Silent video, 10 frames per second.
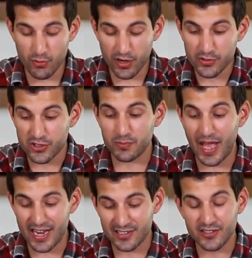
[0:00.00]
you want to use a
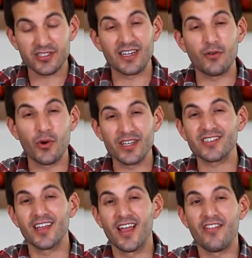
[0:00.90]
spatula instead of a
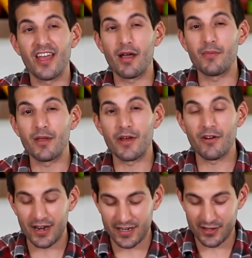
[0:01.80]
whisk, that might be a
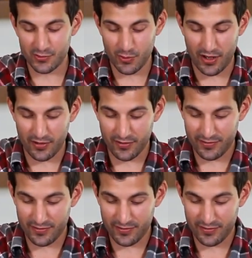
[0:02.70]
better idea as well.